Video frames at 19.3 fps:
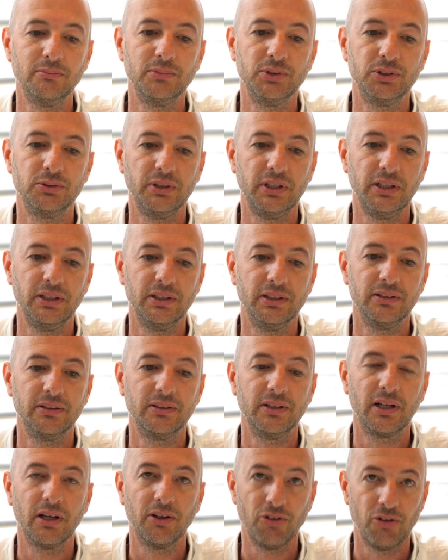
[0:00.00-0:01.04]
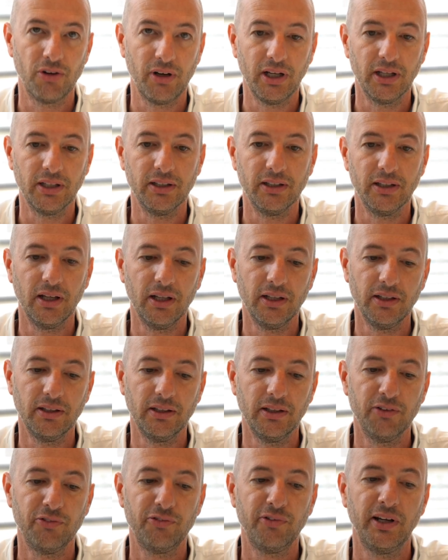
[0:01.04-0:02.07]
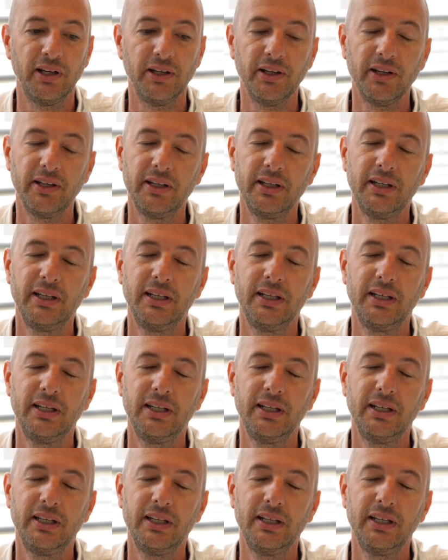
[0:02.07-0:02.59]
between the country and the fund.